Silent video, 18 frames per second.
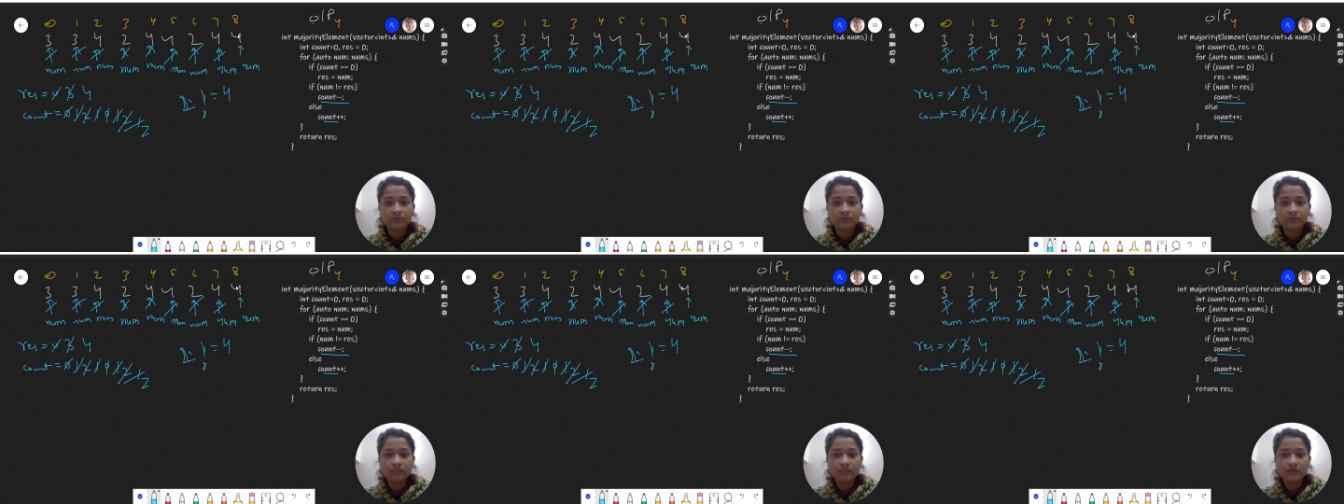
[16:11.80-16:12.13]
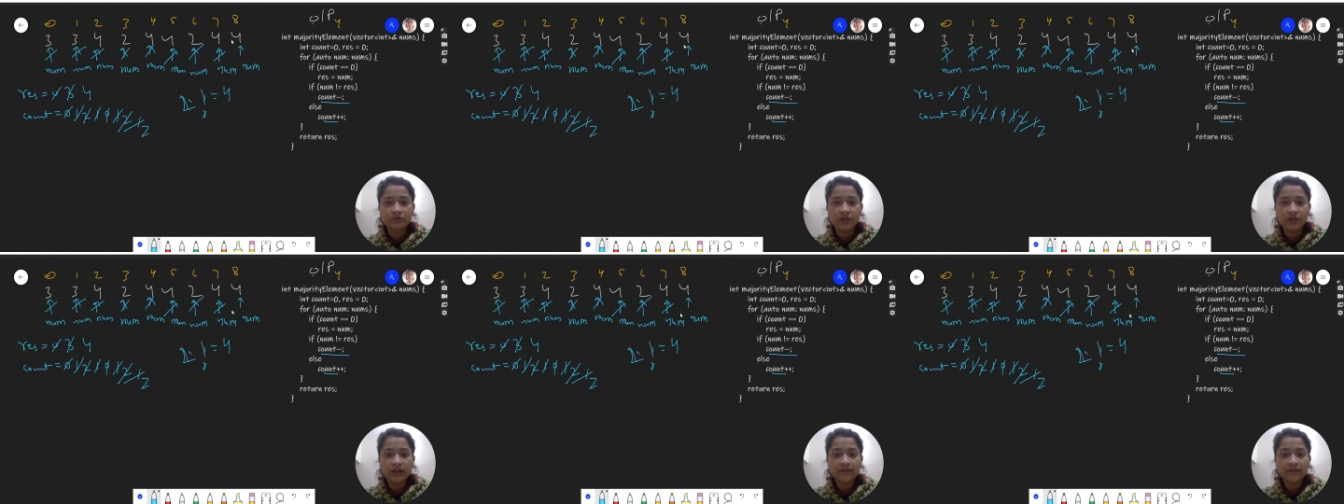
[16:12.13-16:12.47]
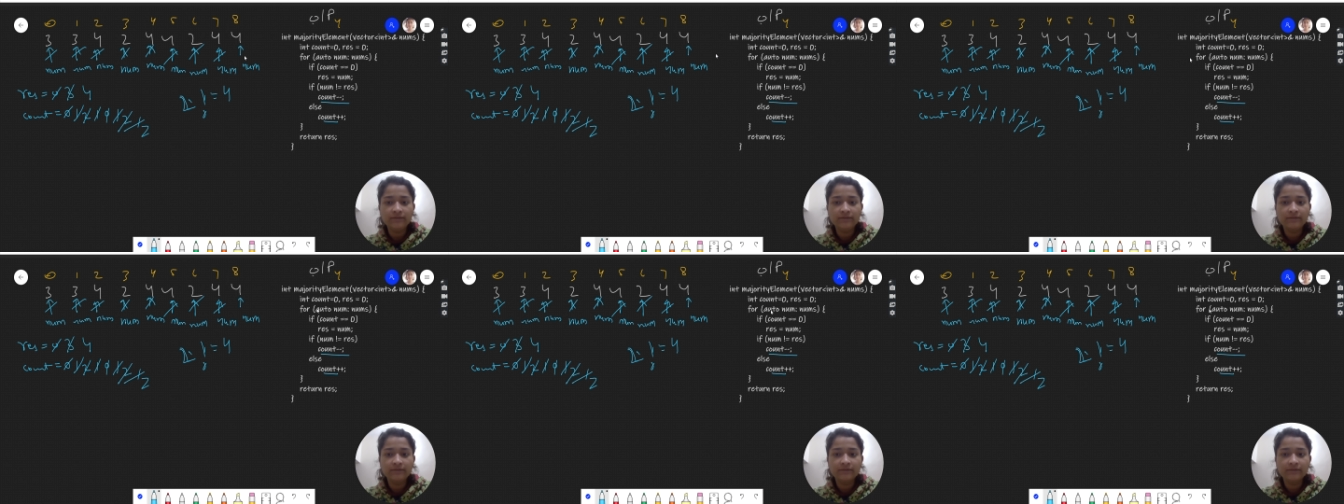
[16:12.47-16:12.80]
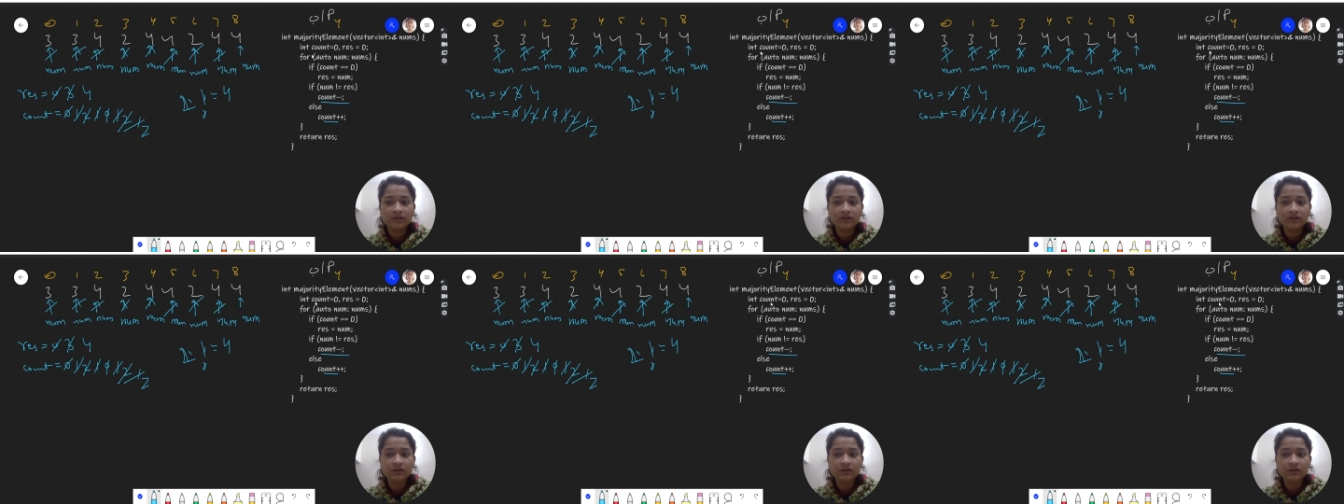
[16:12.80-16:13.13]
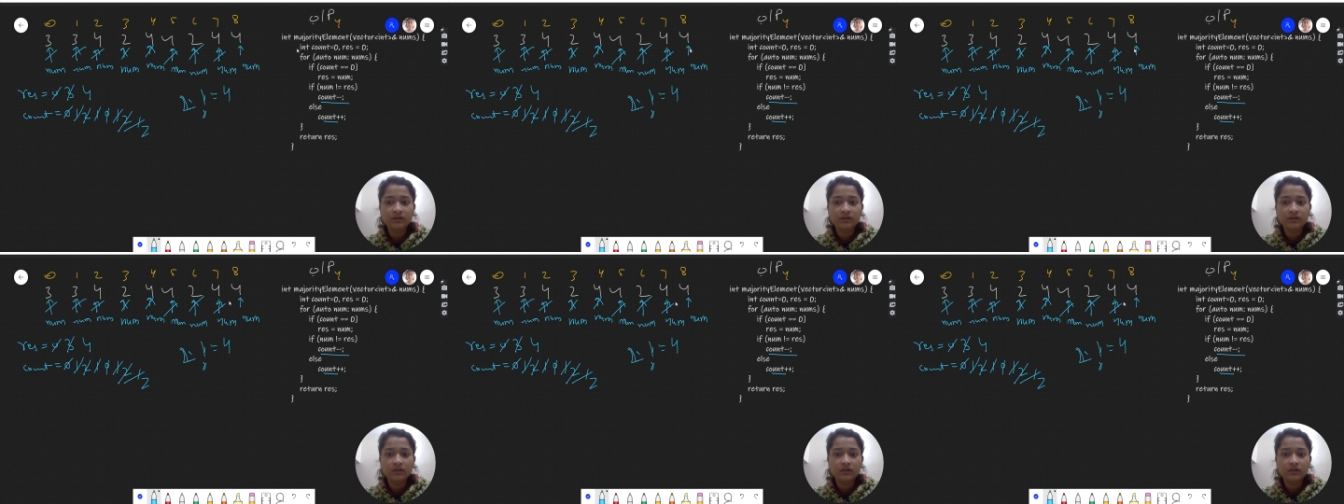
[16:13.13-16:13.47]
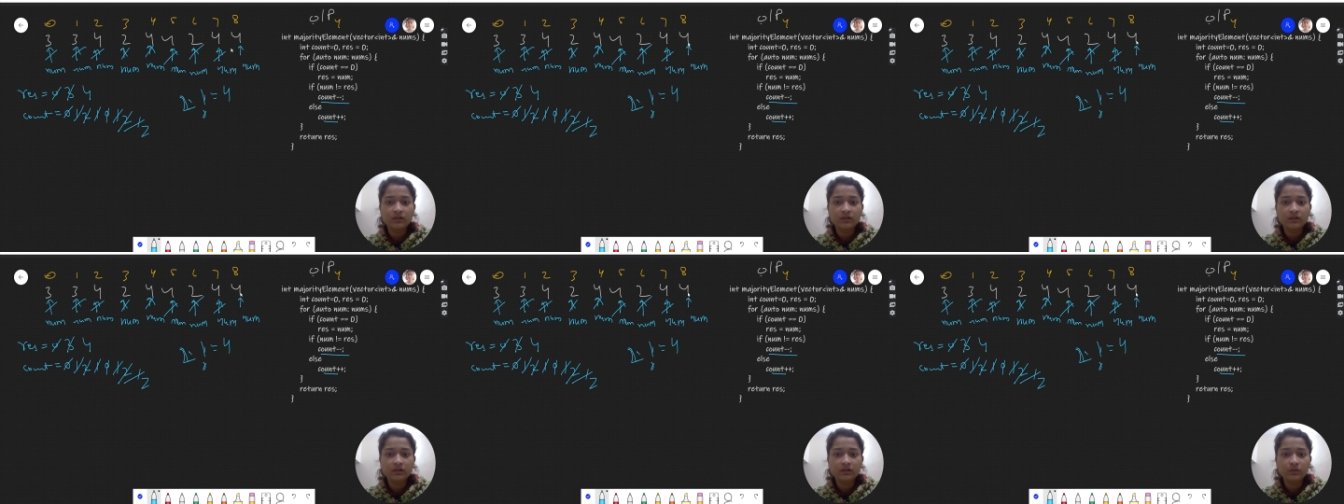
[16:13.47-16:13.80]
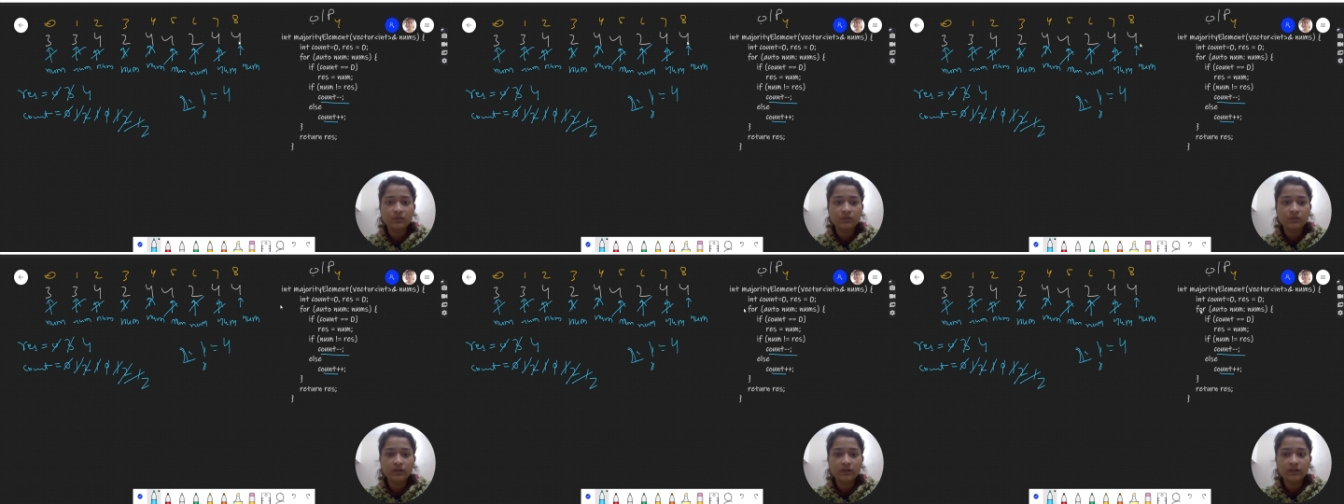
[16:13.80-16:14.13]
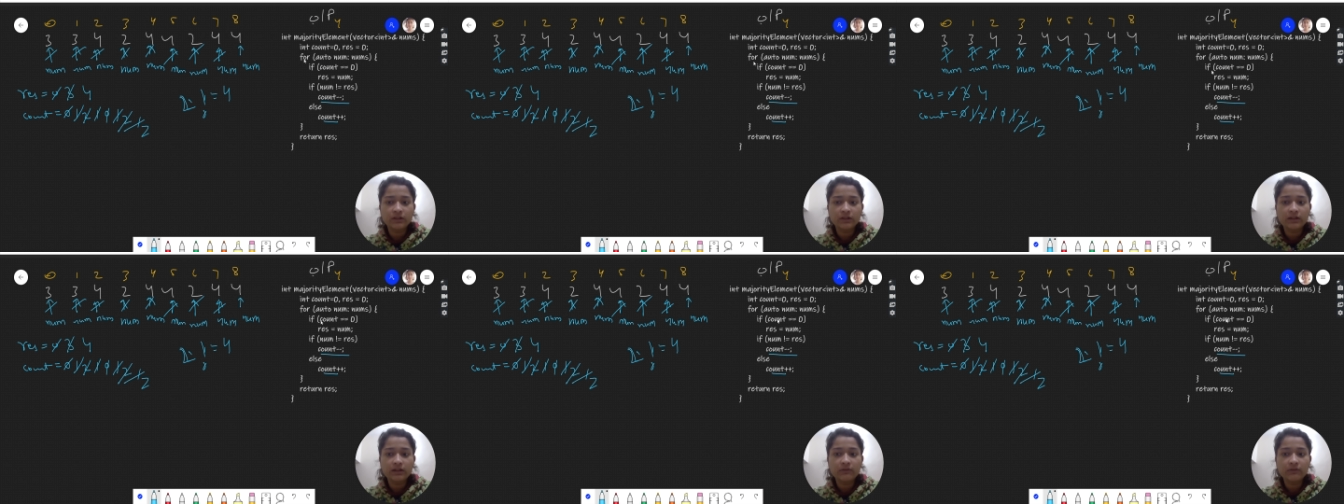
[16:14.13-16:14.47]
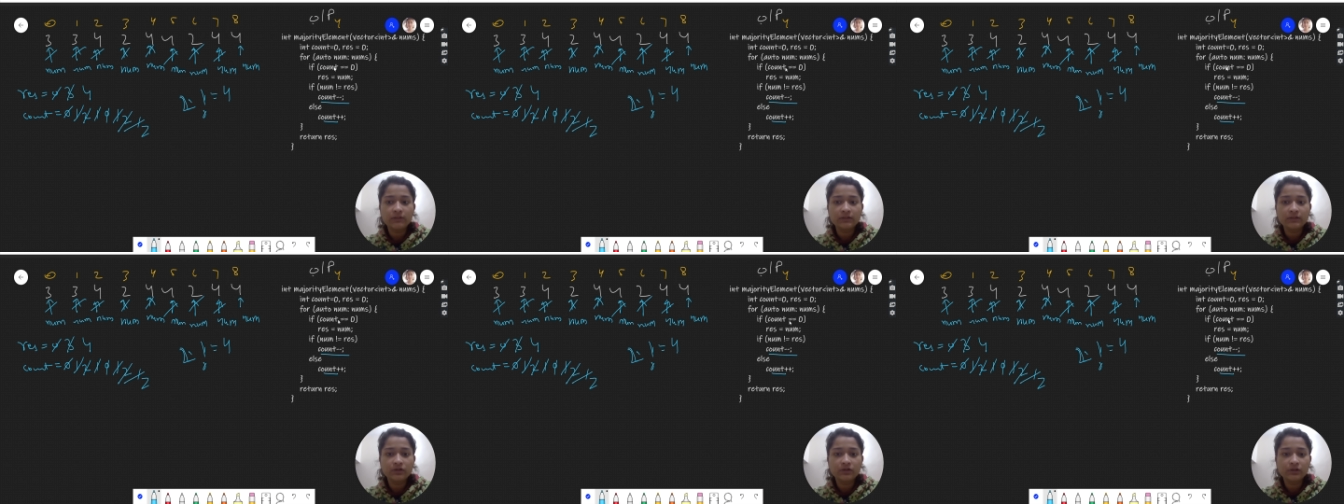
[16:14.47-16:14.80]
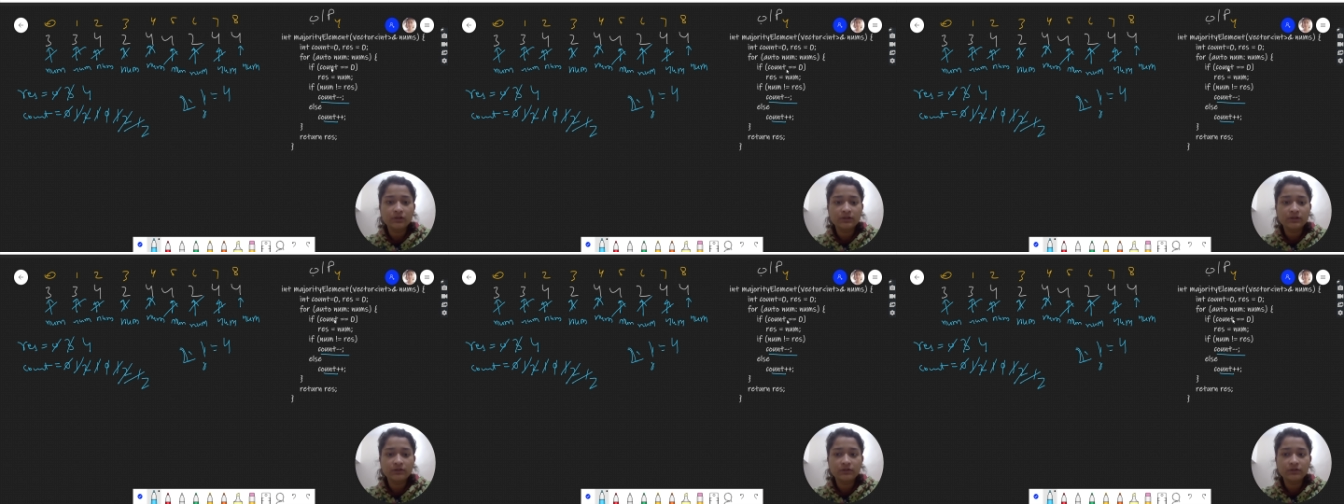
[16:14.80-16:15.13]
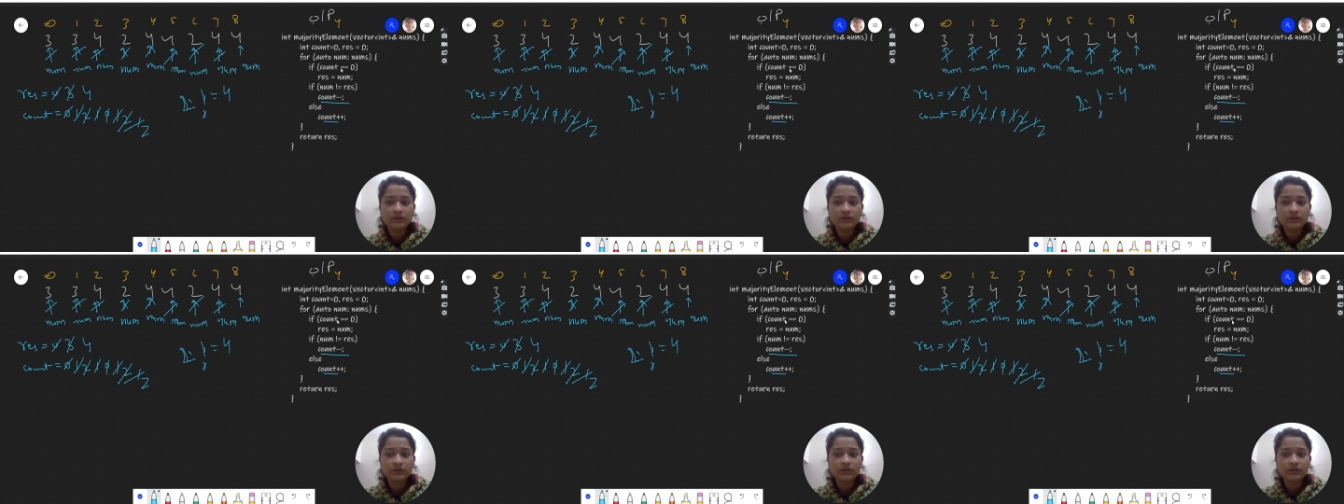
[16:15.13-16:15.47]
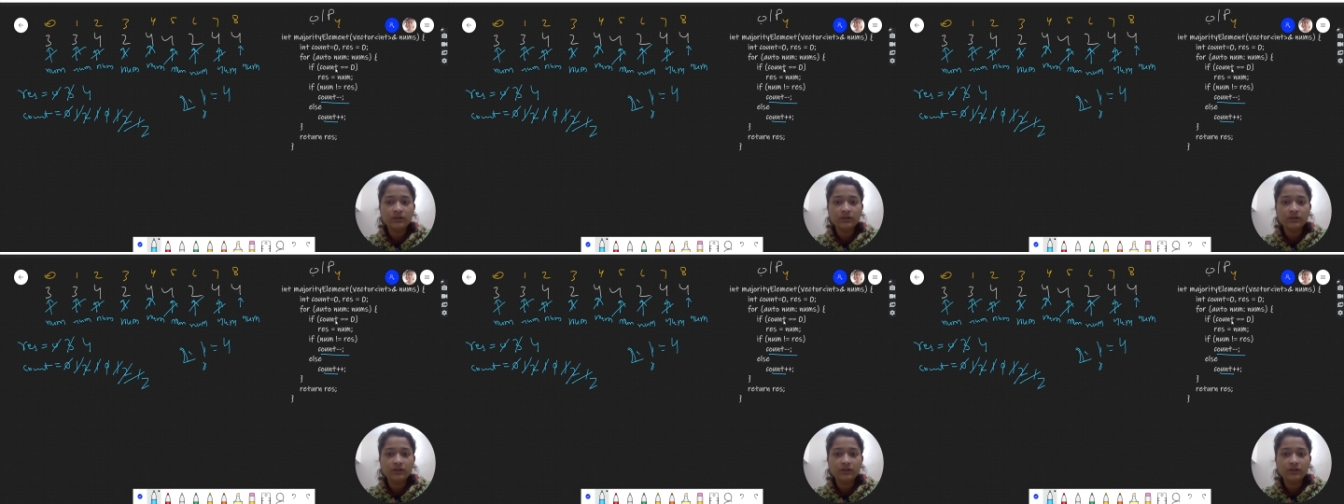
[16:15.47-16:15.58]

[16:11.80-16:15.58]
we have over here count is not 0 still,